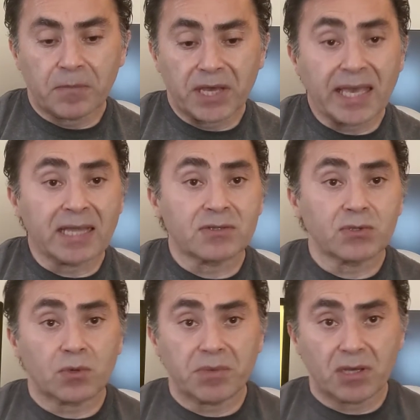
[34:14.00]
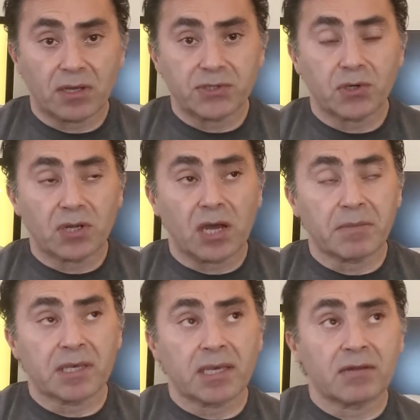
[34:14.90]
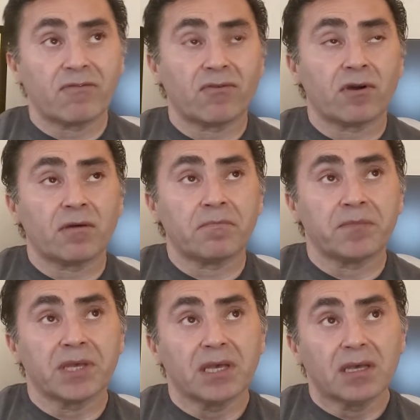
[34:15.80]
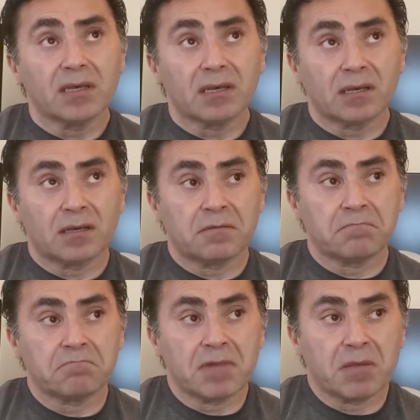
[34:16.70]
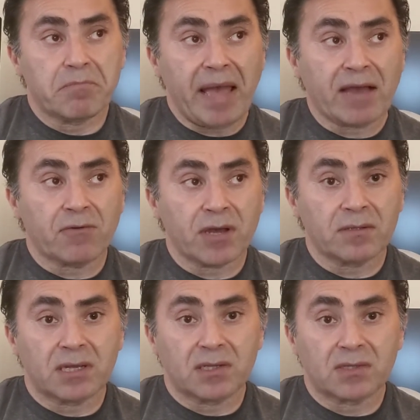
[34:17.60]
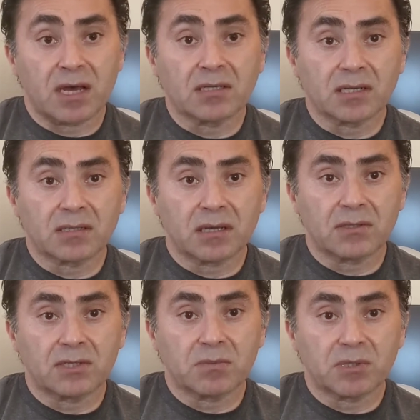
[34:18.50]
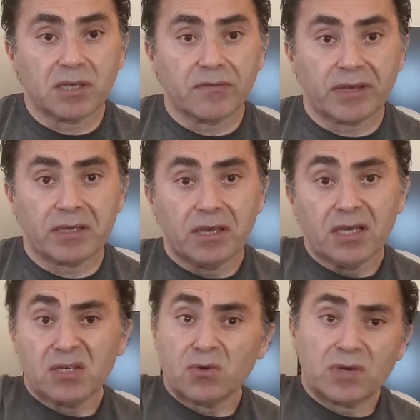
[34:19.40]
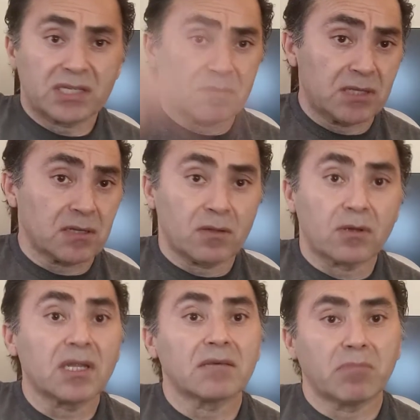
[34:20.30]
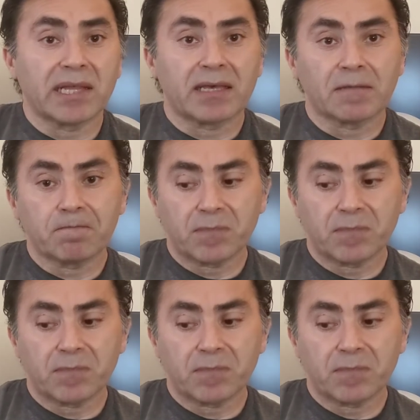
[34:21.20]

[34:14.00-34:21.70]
Again, so because you're coming in from a background that is not technology specific, your resume is going to look like blank.